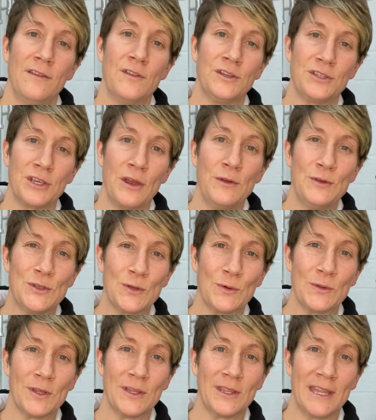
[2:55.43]
the
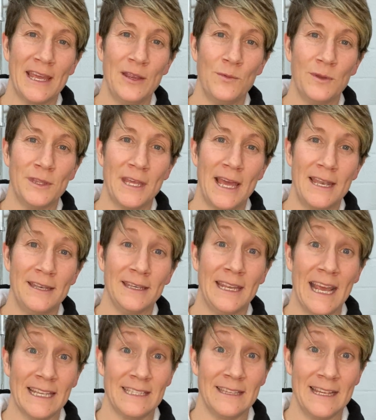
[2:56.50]
total that they would then
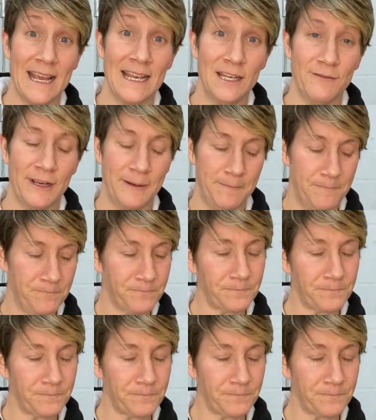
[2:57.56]
get at the end of it.